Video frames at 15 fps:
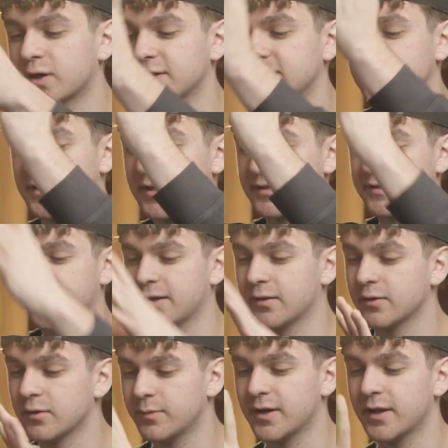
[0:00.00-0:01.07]
is it does like a
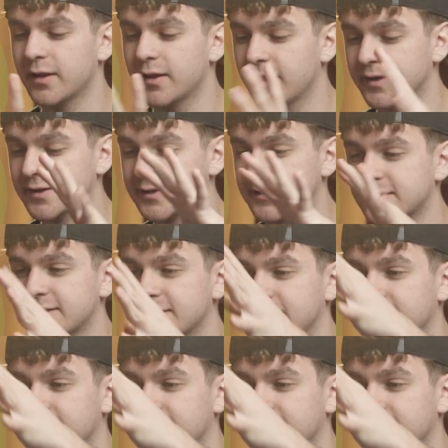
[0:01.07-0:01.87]
little bit of this. It